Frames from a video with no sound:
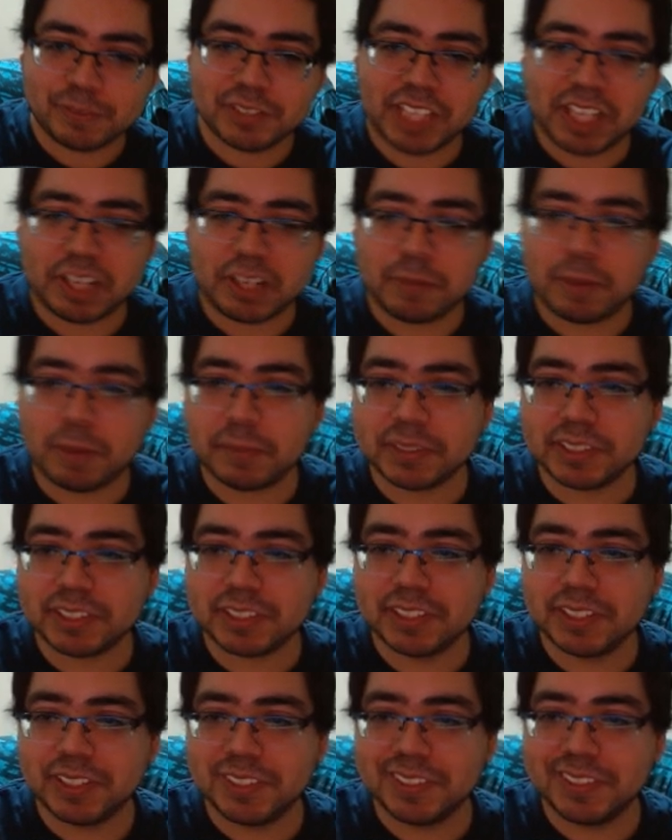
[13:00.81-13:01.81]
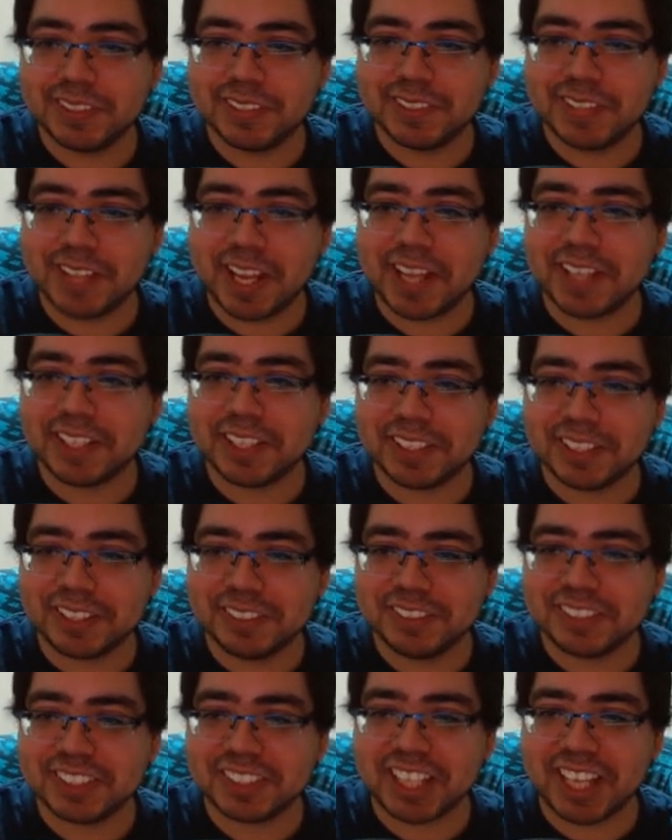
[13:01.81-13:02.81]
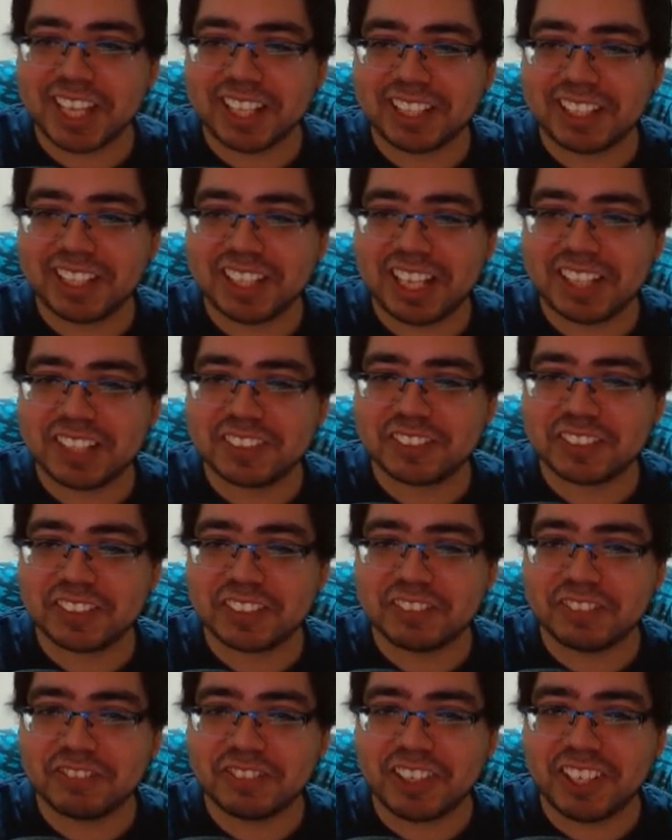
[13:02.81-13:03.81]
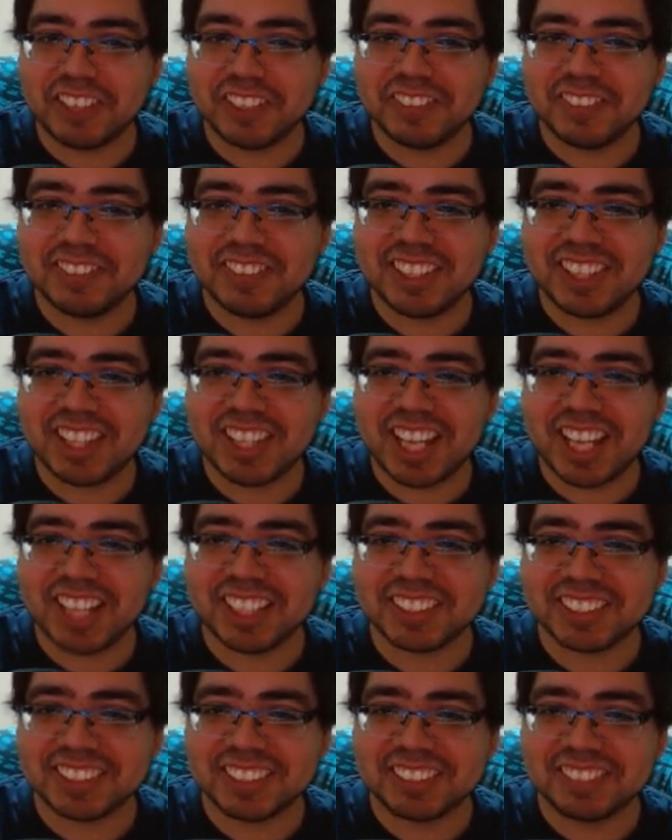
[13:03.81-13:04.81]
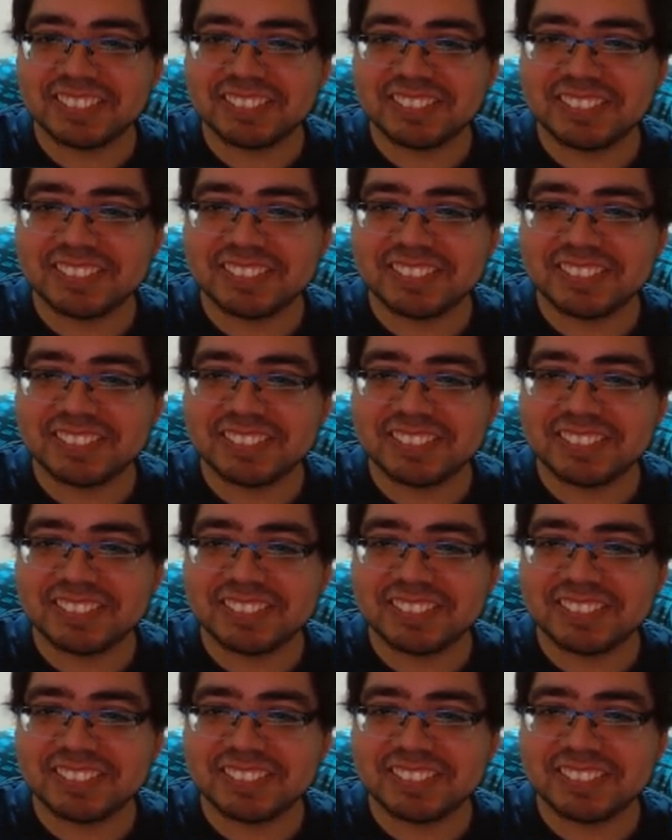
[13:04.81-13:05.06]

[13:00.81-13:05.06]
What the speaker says: Charlie Poppy's like, hey, you scanned a live stream font. Nice.